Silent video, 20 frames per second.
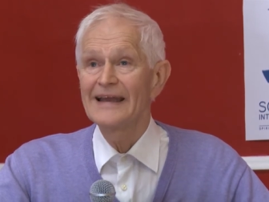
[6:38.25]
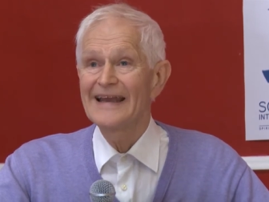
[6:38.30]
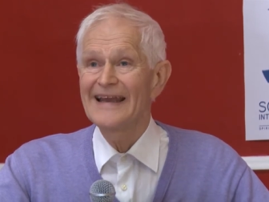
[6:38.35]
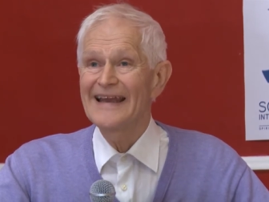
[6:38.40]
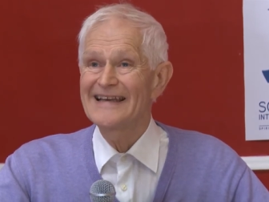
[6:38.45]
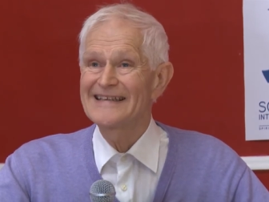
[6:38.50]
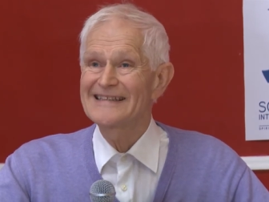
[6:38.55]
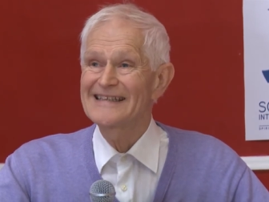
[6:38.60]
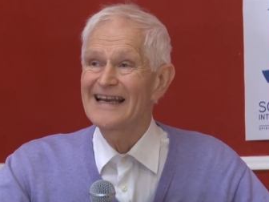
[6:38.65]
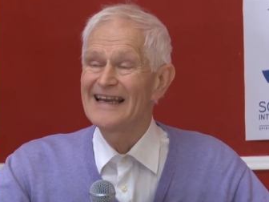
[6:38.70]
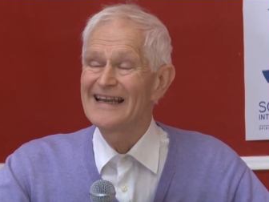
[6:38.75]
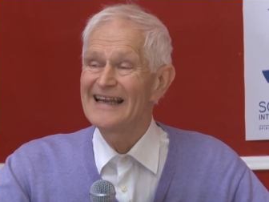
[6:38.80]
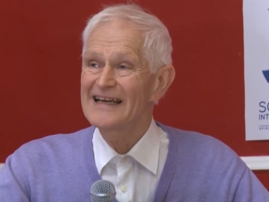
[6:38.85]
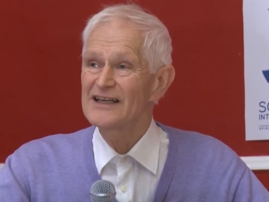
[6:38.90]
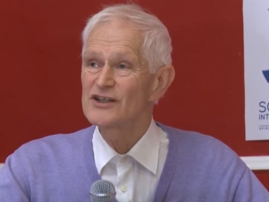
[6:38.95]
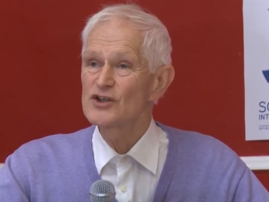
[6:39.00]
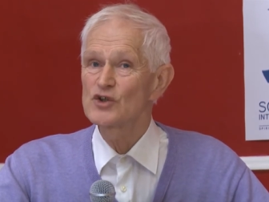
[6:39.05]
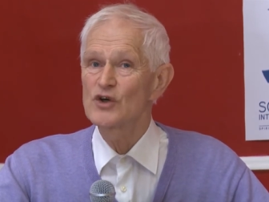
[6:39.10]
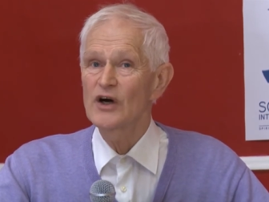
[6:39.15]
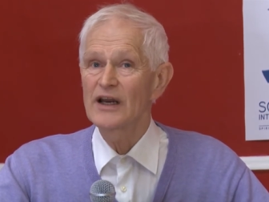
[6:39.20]

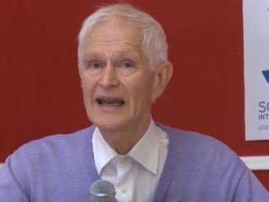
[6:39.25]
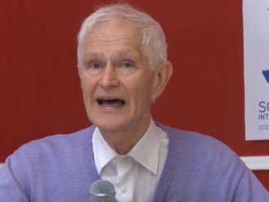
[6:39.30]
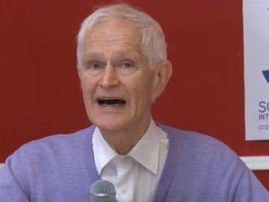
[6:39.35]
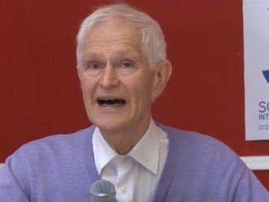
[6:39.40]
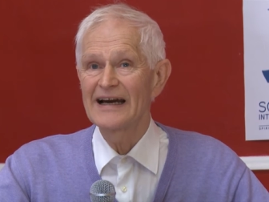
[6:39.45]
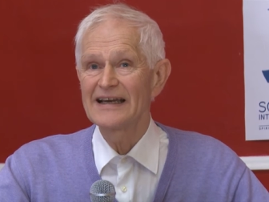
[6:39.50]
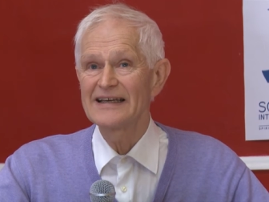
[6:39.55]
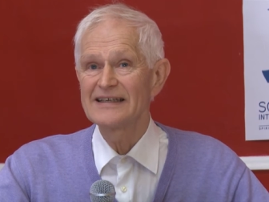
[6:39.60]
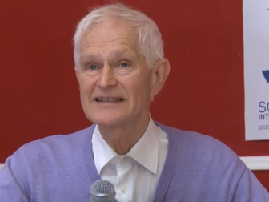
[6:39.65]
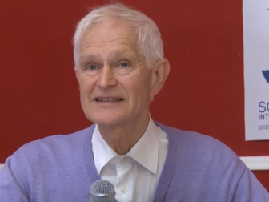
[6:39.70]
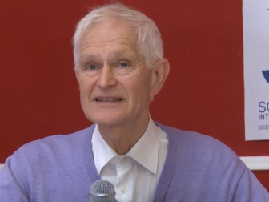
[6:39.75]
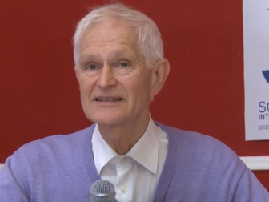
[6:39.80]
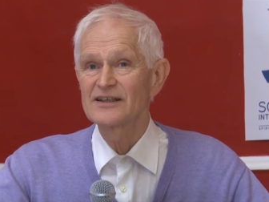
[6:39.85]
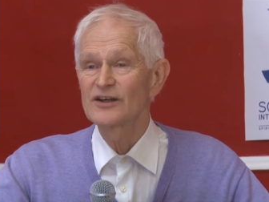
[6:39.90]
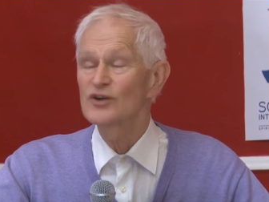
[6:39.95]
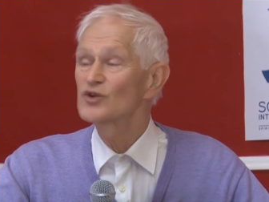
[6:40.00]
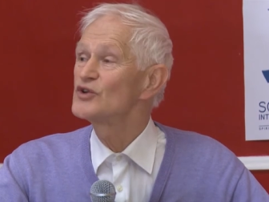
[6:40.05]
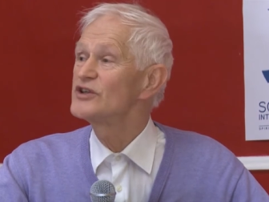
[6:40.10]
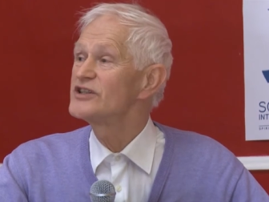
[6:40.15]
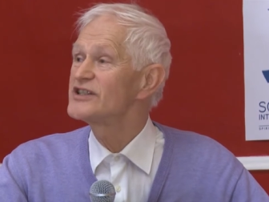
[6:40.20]
intellectualized
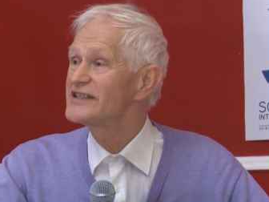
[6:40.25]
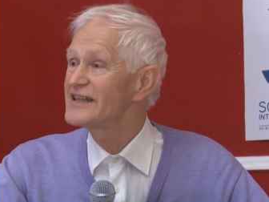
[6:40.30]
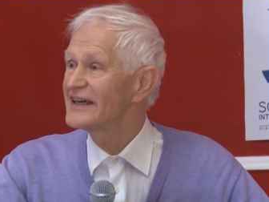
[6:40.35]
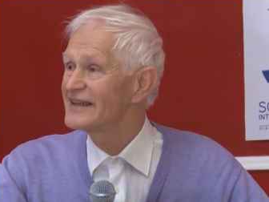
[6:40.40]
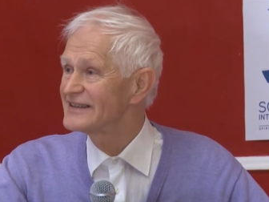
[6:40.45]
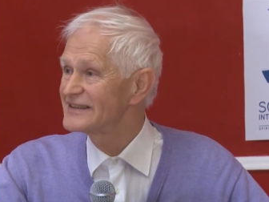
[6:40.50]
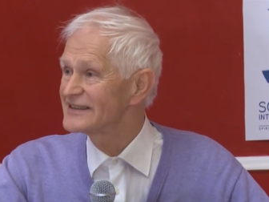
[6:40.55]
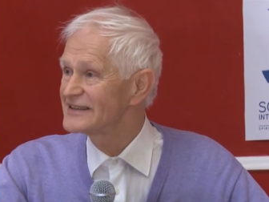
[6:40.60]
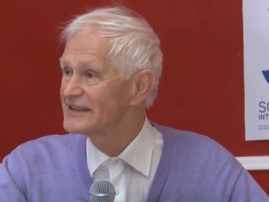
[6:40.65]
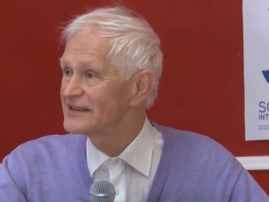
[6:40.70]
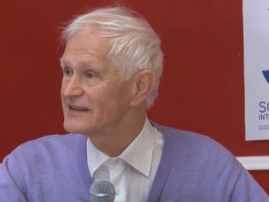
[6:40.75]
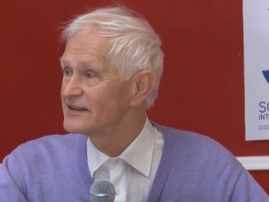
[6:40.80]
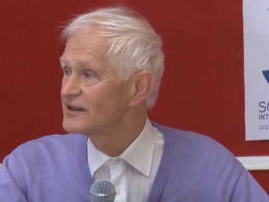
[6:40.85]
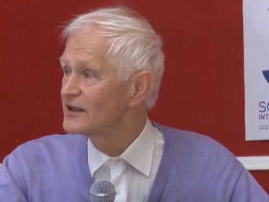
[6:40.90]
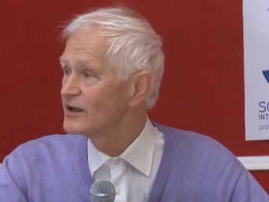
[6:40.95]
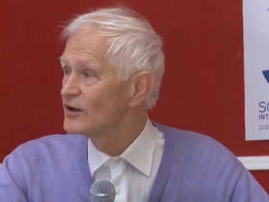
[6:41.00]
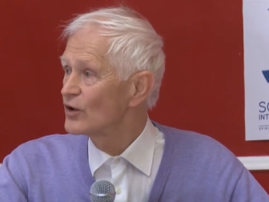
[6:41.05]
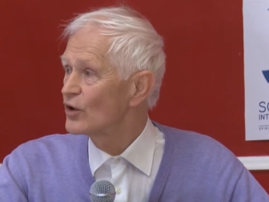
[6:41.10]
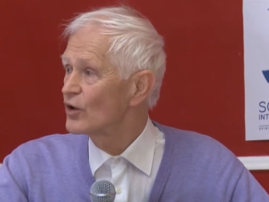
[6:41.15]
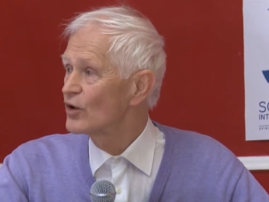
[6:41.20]
Christianity,
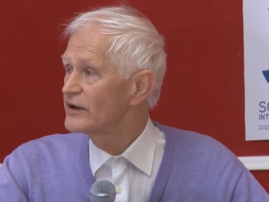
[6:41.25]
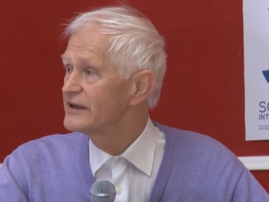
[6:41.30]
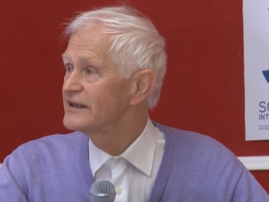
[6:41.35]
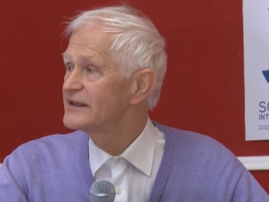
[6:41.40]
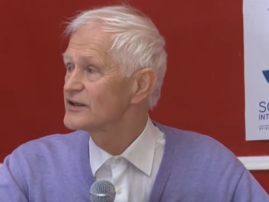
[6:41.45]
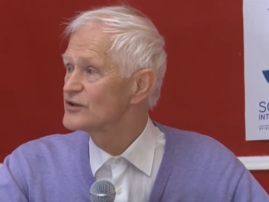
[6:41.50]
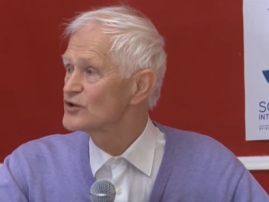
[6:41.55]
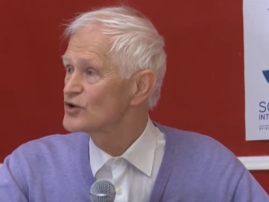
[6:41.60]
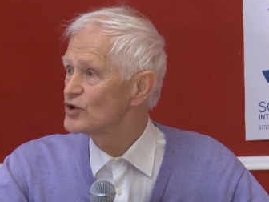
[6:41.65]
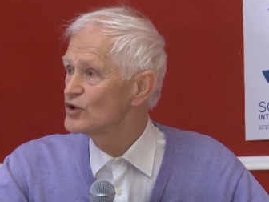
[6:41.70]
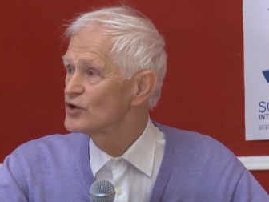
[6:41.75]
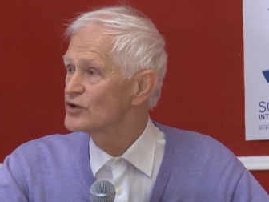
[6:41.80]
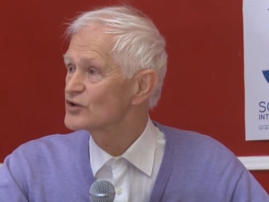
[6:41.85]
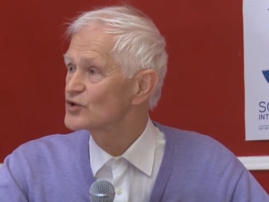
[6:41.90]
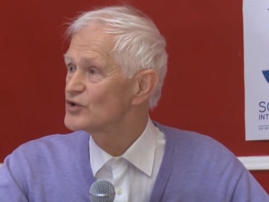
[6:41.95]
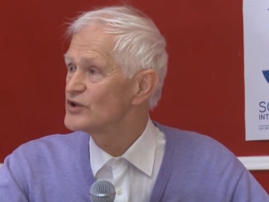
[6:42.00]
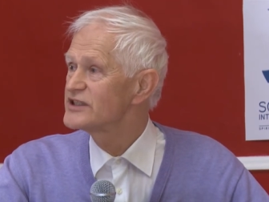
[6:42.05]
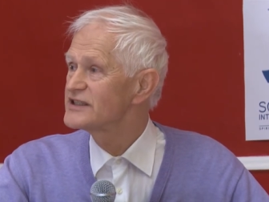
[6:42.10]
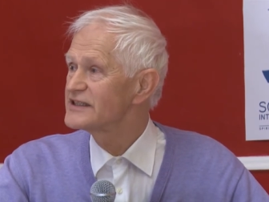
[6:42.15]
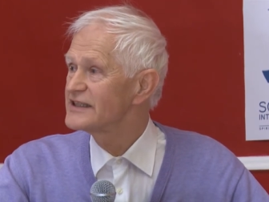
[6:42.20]
or he had turned
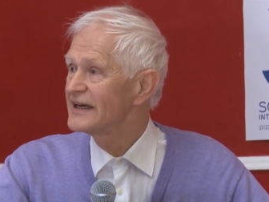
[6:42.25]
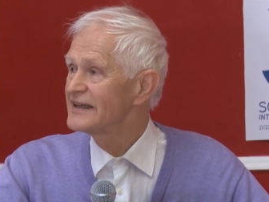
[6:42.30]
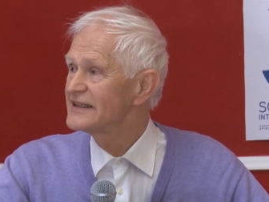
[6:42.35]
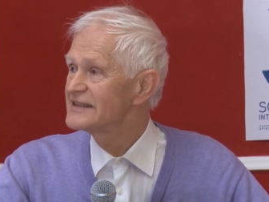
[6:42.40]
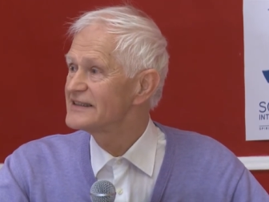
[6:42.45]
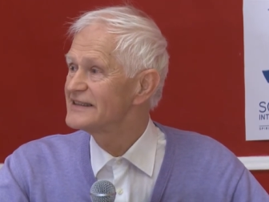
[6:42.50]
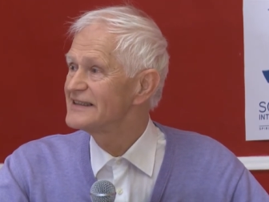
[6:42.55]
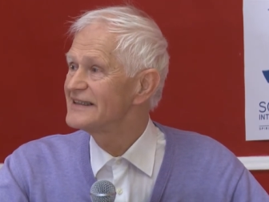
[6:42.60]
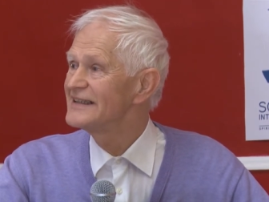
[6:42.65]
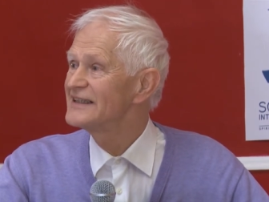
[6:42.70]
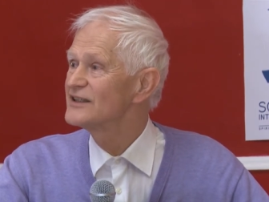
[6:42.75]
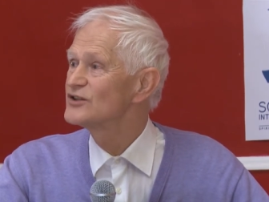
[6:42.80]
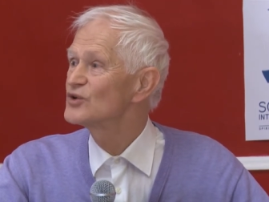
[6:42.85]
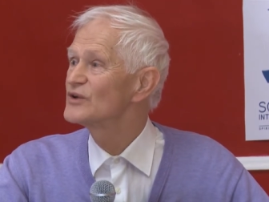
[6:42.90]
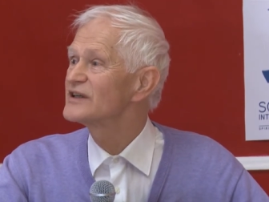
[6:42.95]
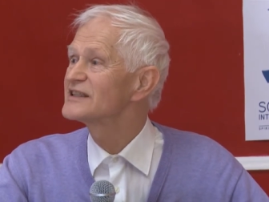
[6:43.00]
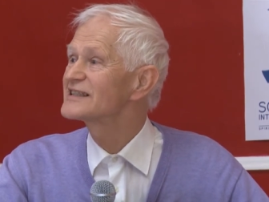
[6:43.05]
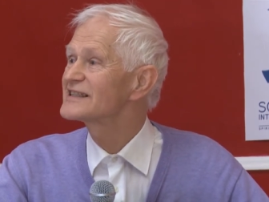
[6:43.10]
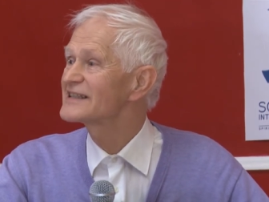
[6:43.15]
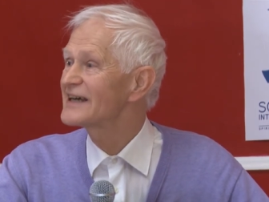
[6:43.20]
Christianity
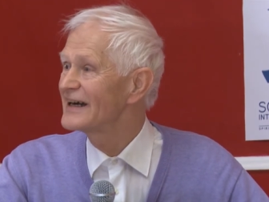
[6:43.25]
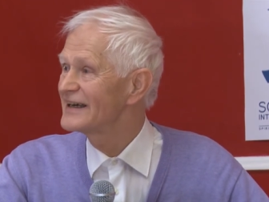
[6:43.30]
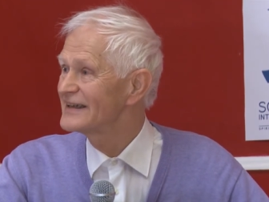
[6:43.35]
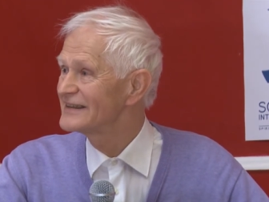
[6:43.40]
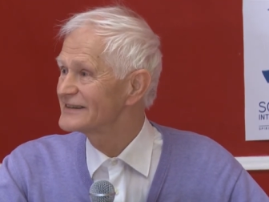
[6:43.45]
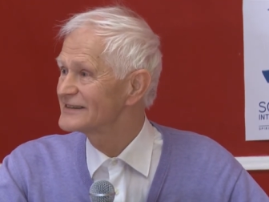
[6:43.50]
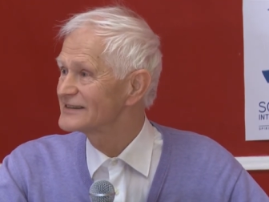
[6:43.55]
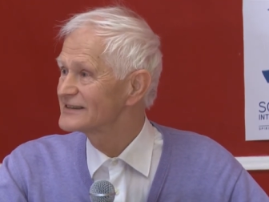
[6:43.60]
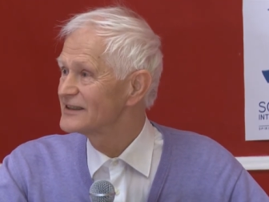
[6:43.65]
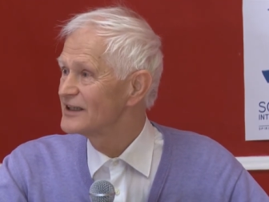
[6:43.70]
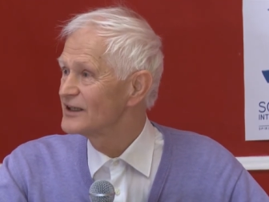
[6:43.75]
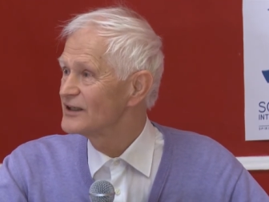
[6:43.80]
into a science.